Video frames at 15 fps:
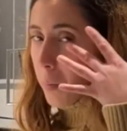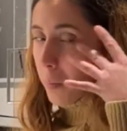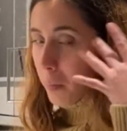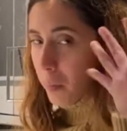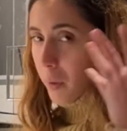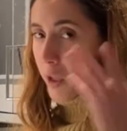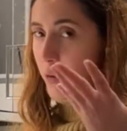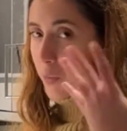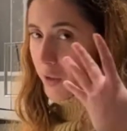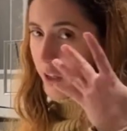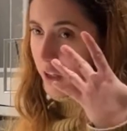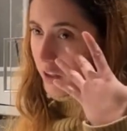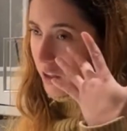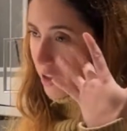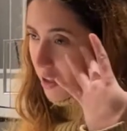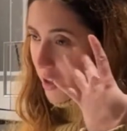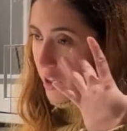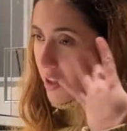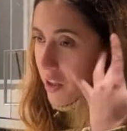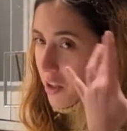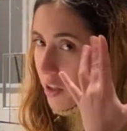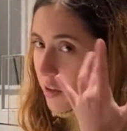Makes me kind of
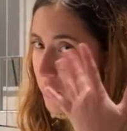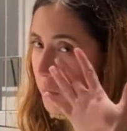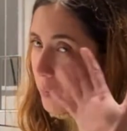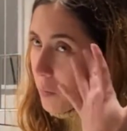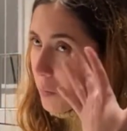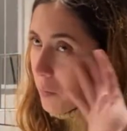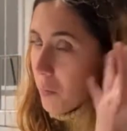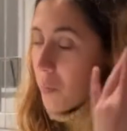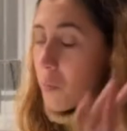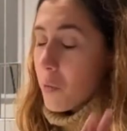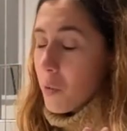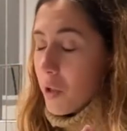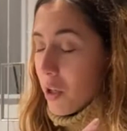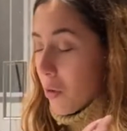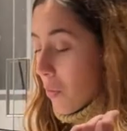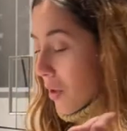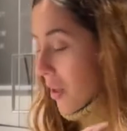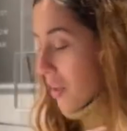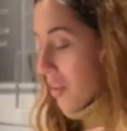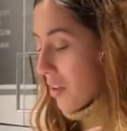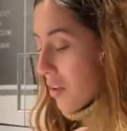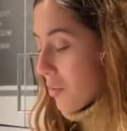like want to cry
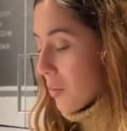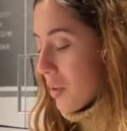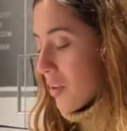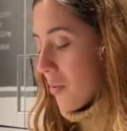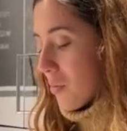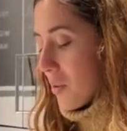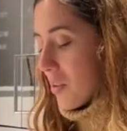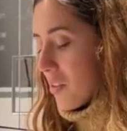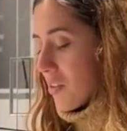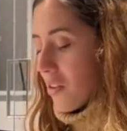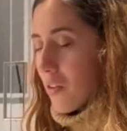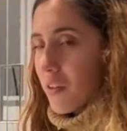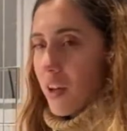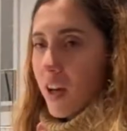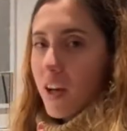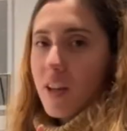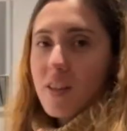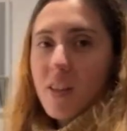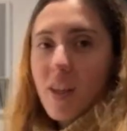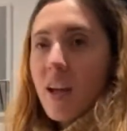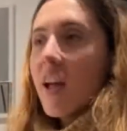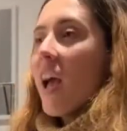a little bit, but it's okay.
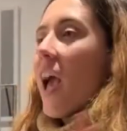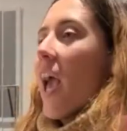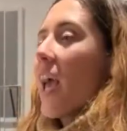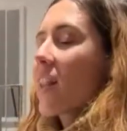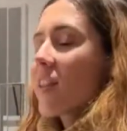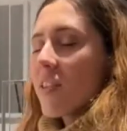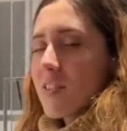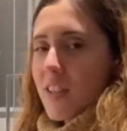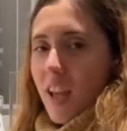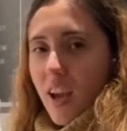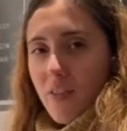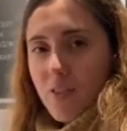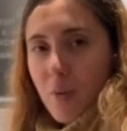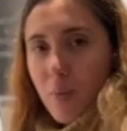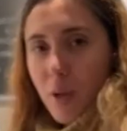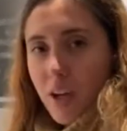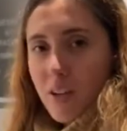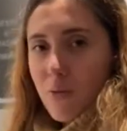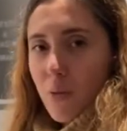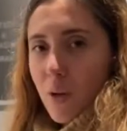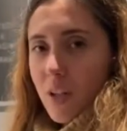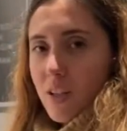They at least they have the
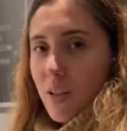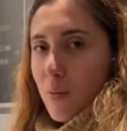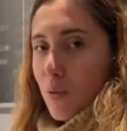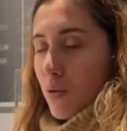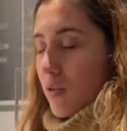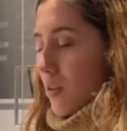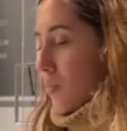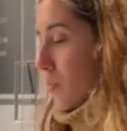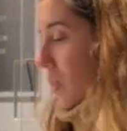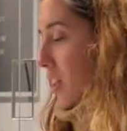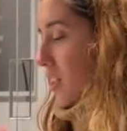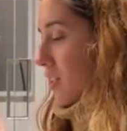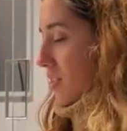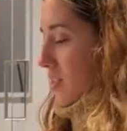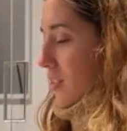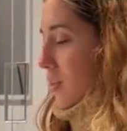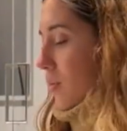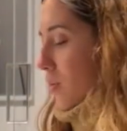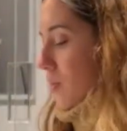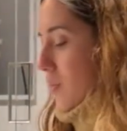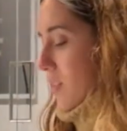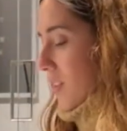main one, the most like
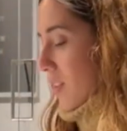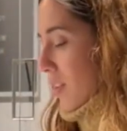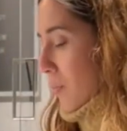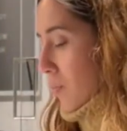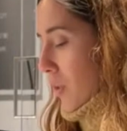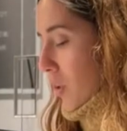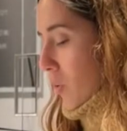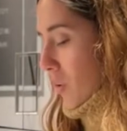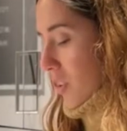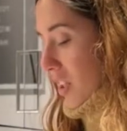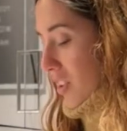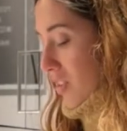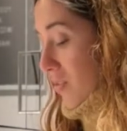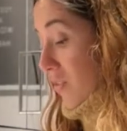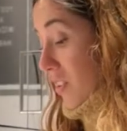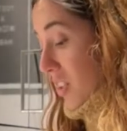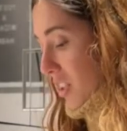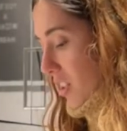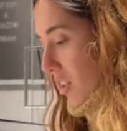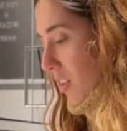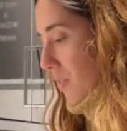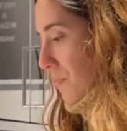the big one that's
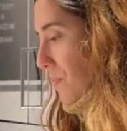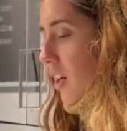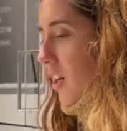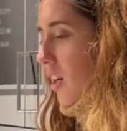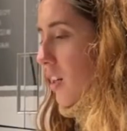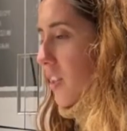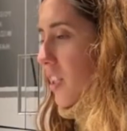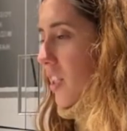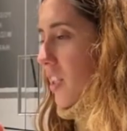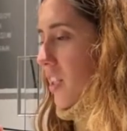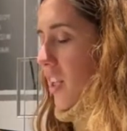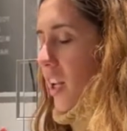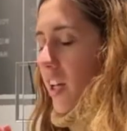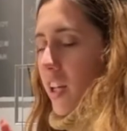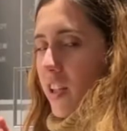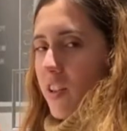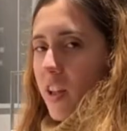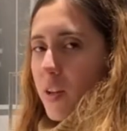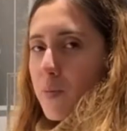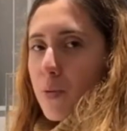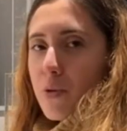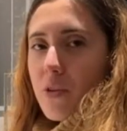vanilla. Then I can
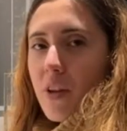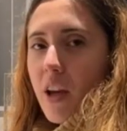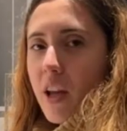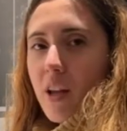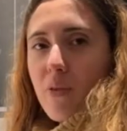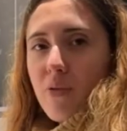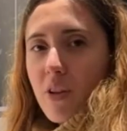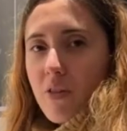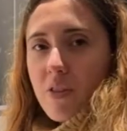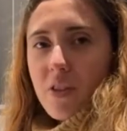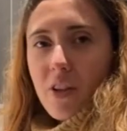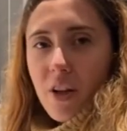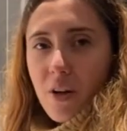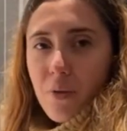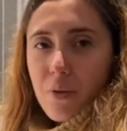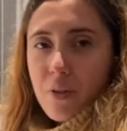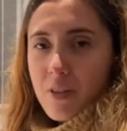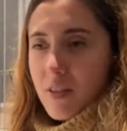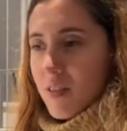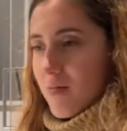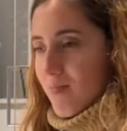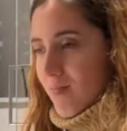like put any flavor that I want,